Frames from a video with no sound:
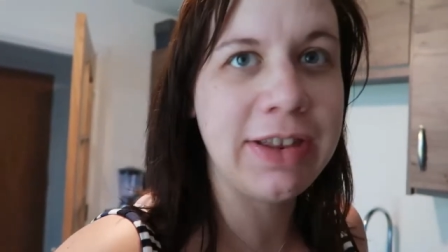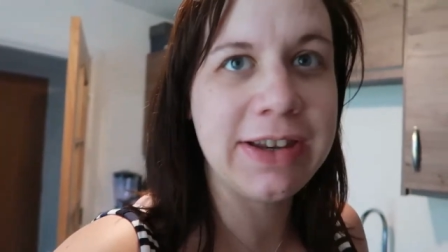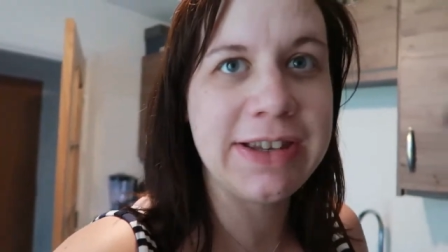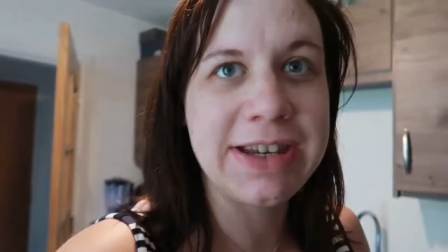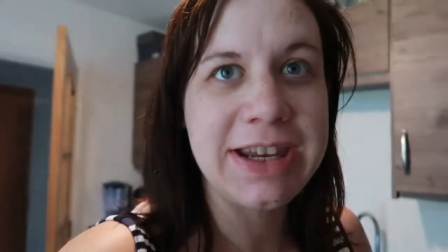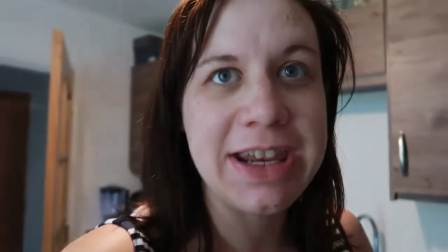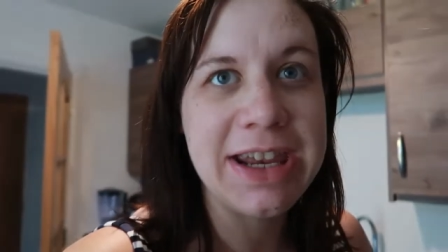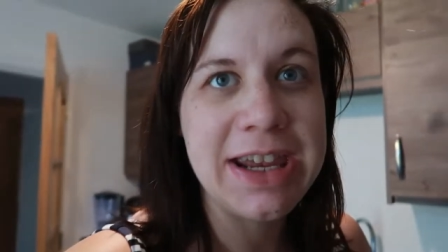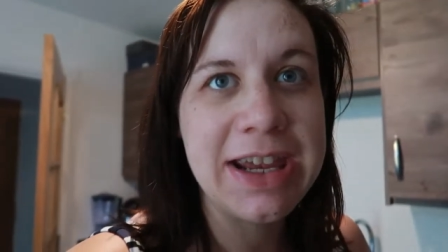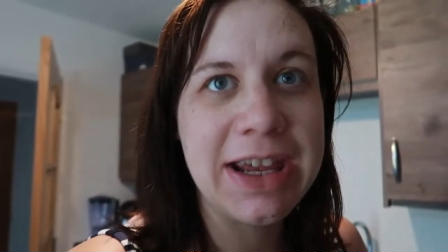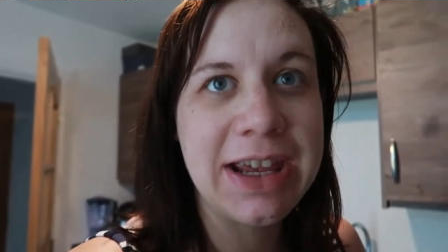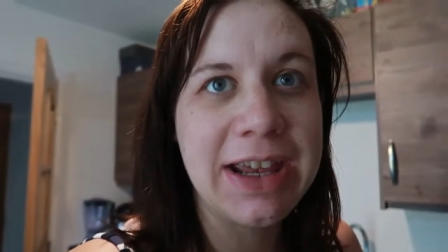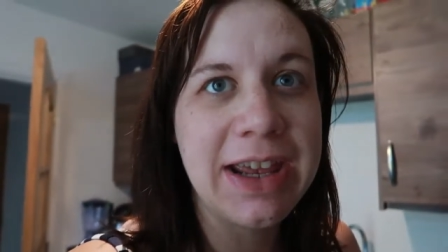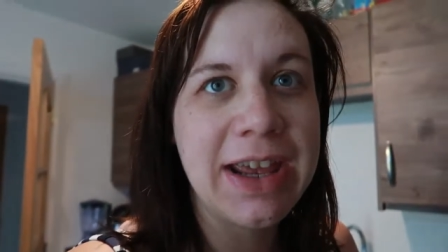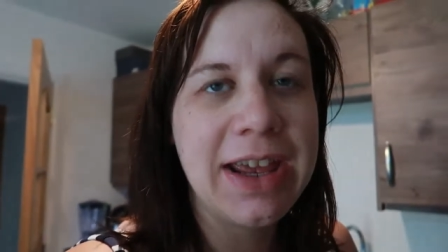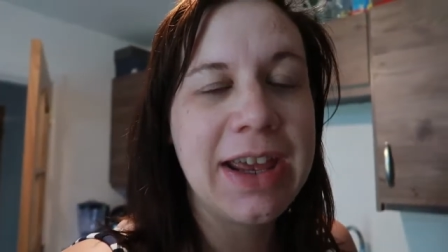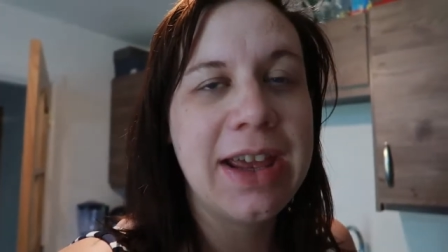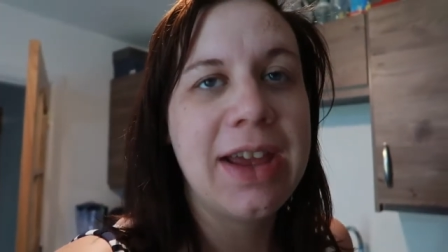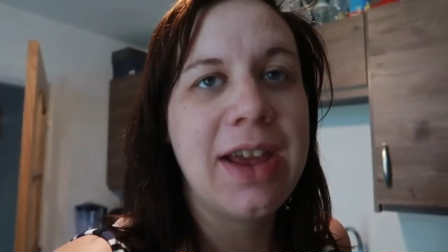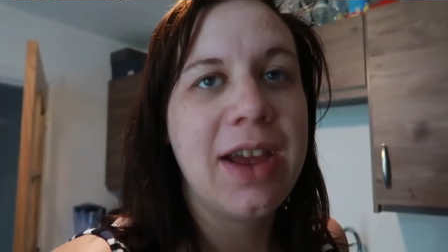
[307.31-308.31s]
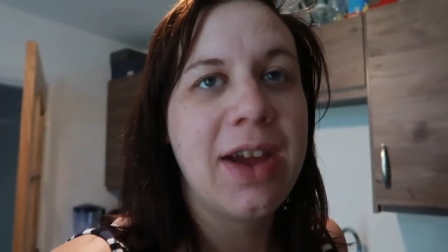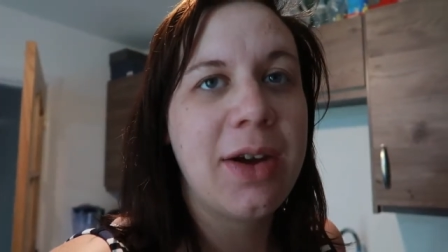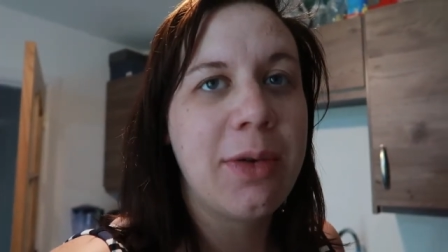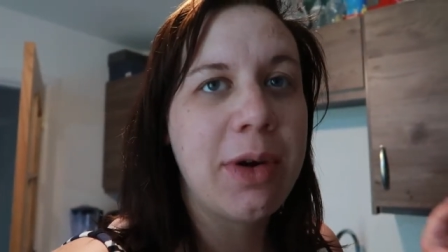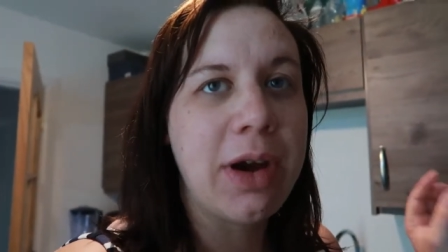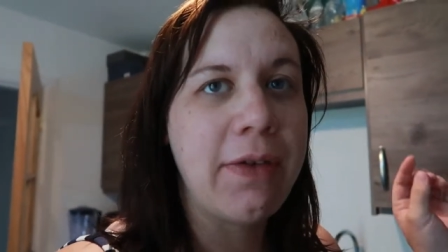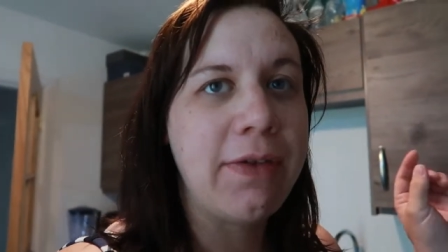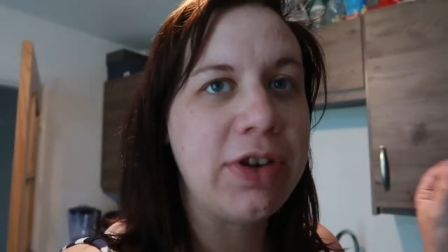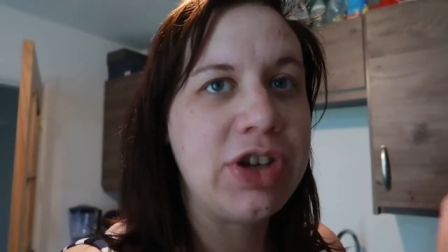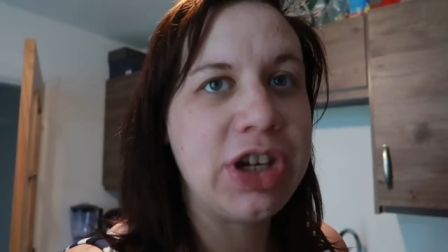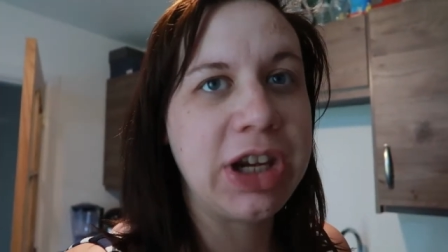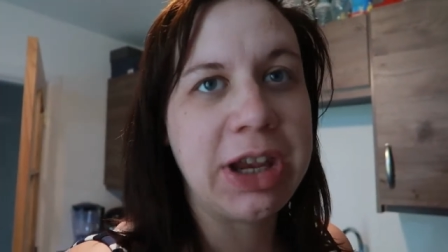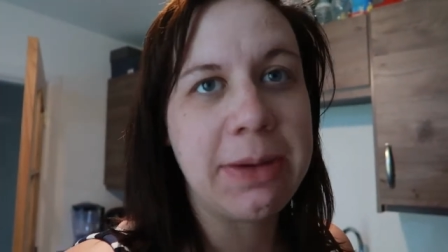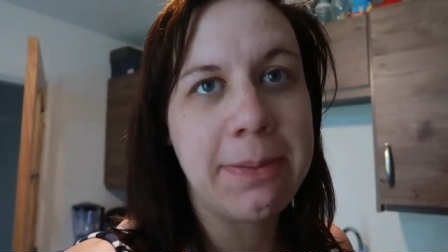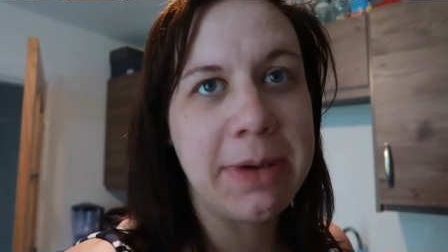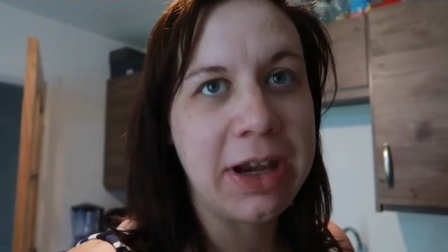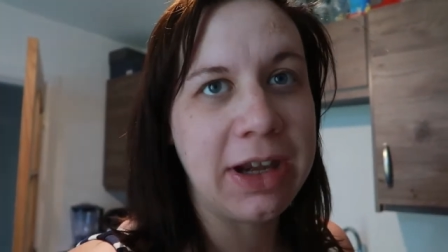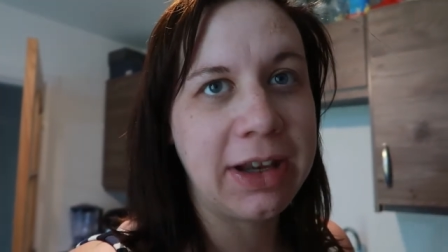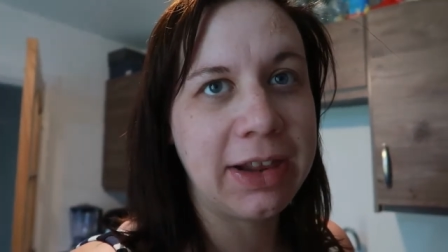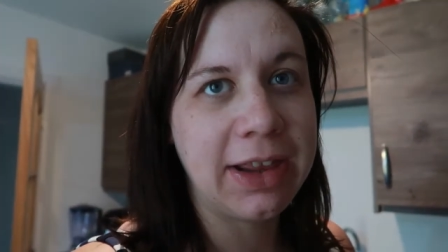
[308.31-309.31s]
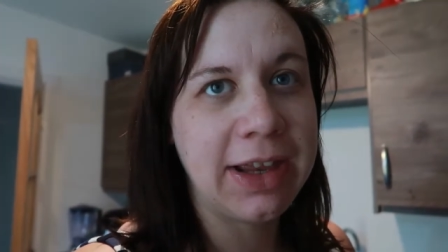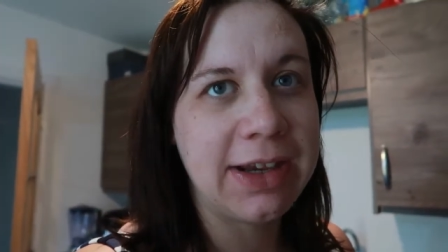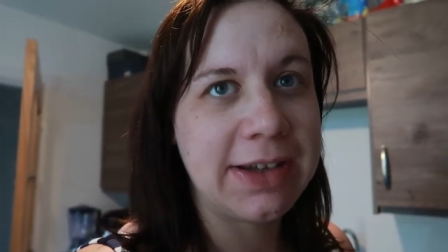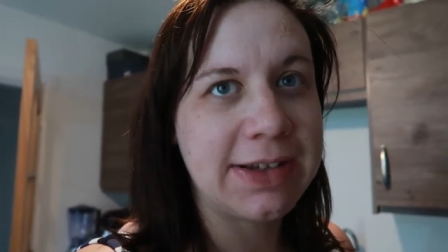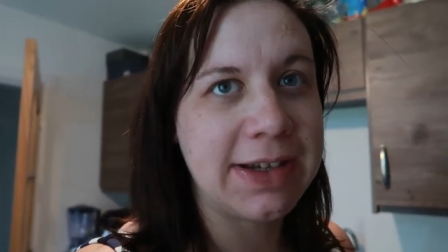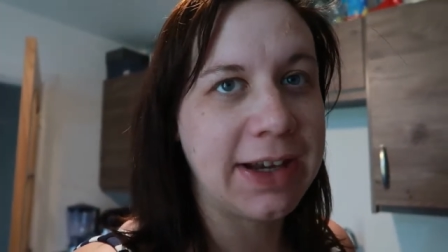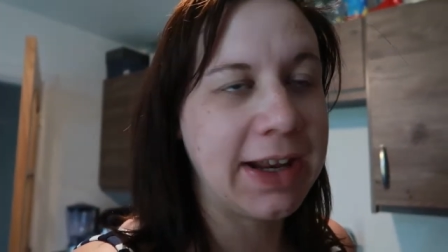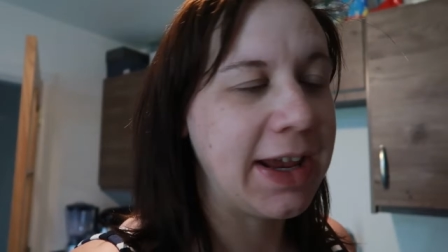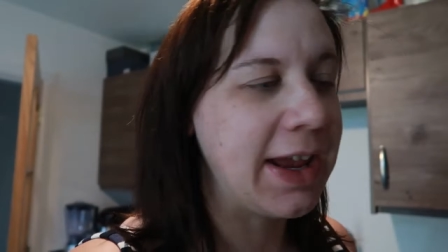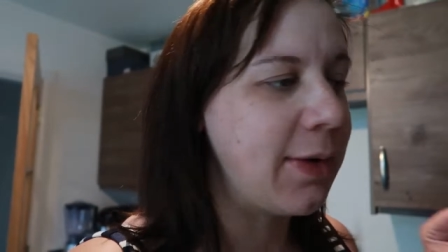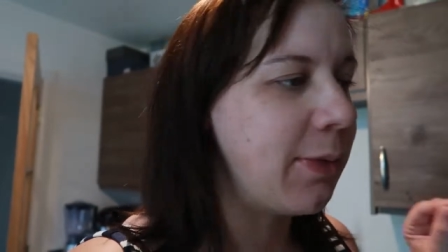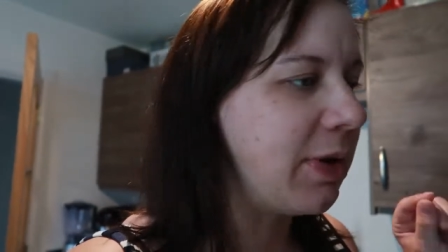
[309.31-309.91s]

the tea. We're having chicken Maryland tonight.